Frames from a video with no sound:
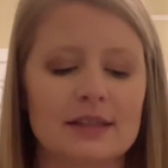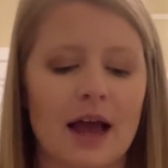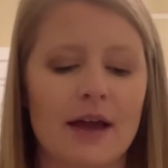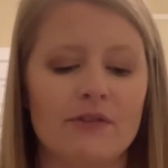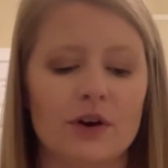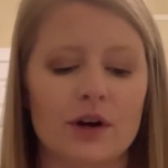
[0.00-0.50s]

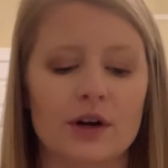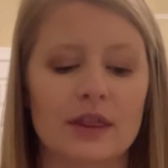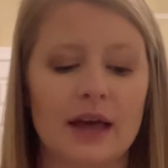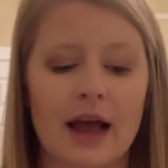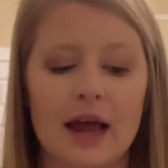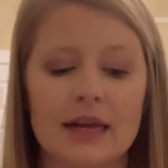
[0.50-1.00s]
I've heard
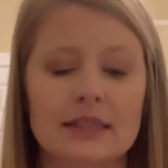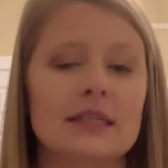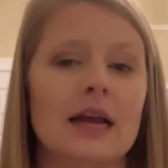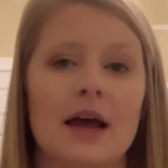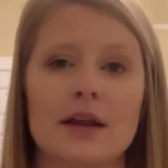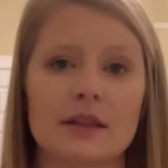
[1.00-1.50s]
that it's
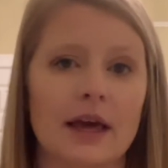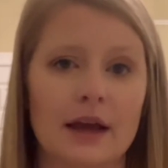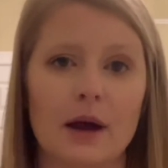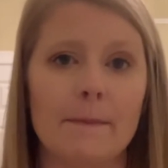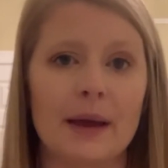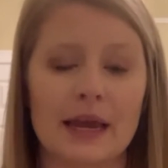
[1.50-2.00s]
not like
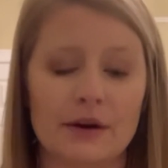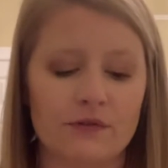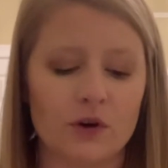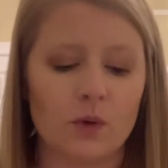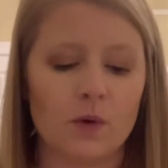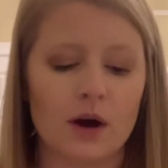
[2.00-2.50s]
a
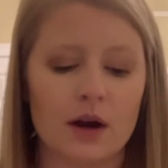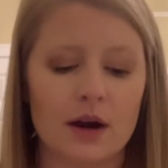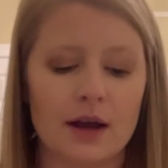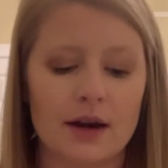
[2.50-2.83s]
painful one,